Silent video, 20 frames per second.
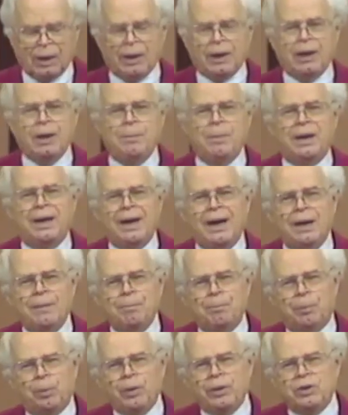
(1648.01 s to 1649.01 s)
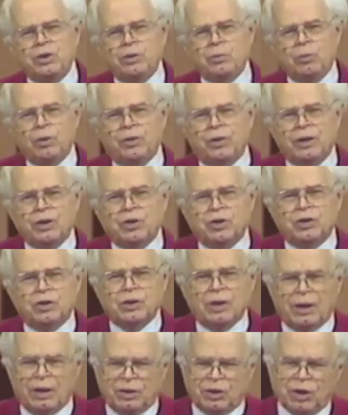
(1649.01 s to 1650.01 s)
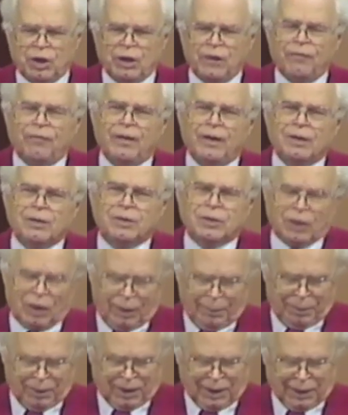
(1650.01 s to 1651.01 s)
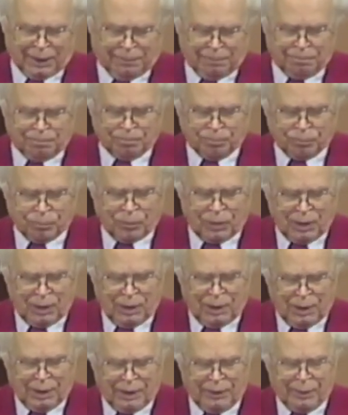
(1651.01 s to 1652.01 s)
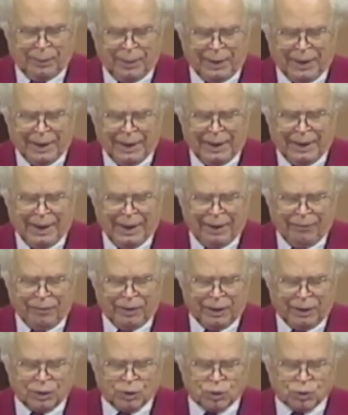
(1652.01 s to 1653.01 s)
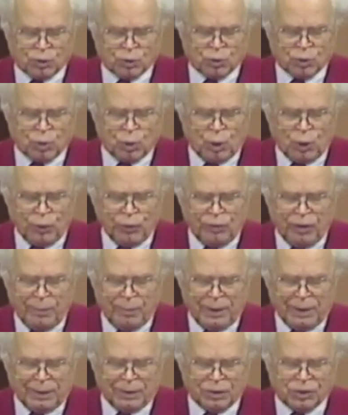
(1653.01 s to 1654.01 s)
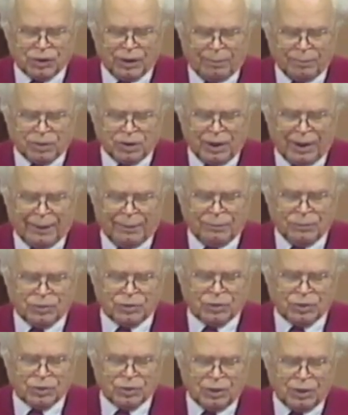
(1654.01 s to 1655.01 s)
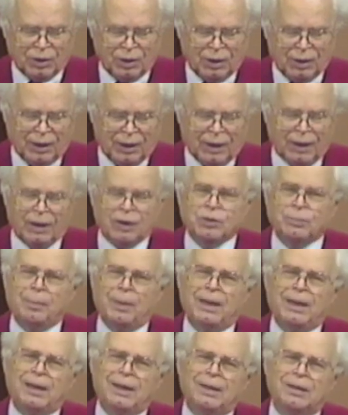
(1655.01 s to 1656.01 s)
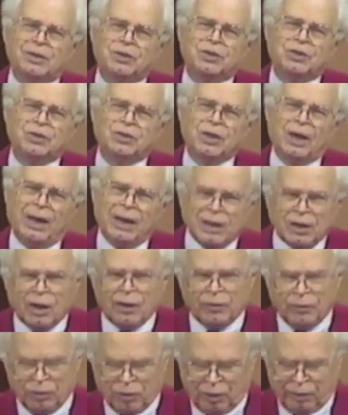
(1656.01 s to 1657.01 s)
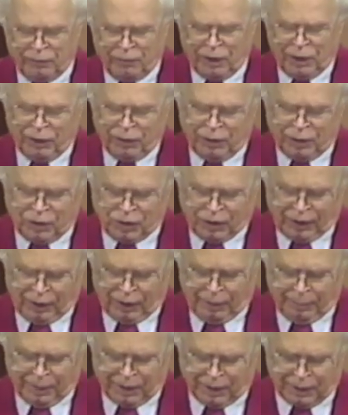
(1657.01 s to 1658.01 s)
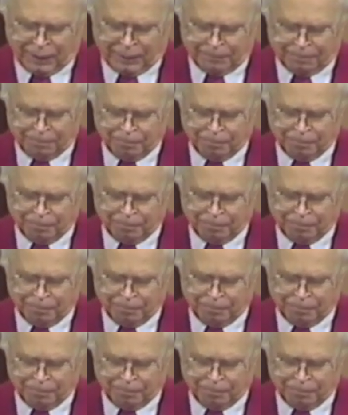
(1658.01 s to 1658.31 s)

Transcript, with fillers: He began preaching with this chief interpreting, and they began having extraordinary meetings, sometimes as many as 800 converted in a single meeting.